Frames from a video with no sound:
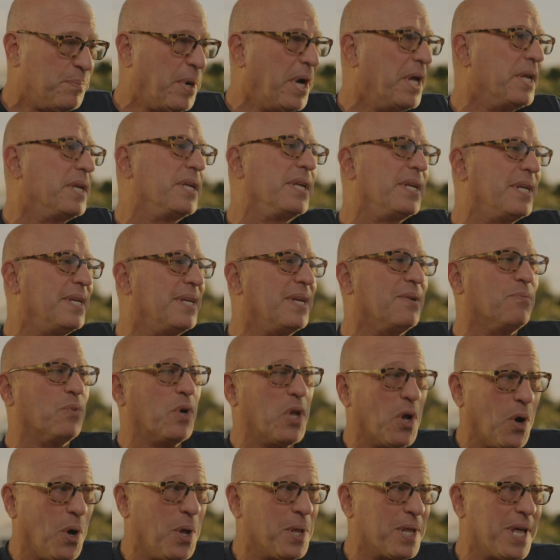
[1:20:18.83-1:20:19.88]
But
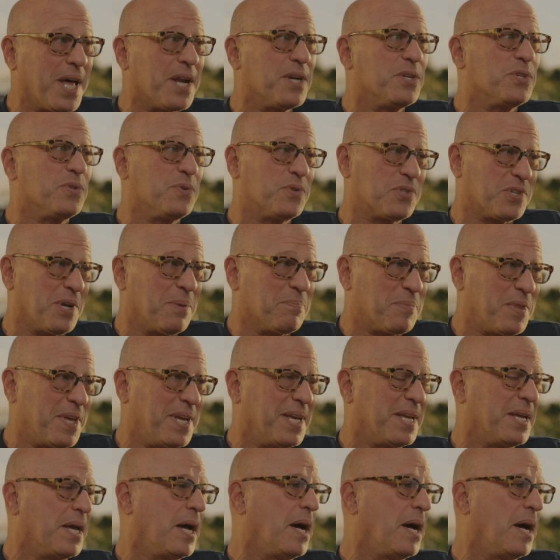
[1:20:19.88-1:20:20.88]
we all got to do something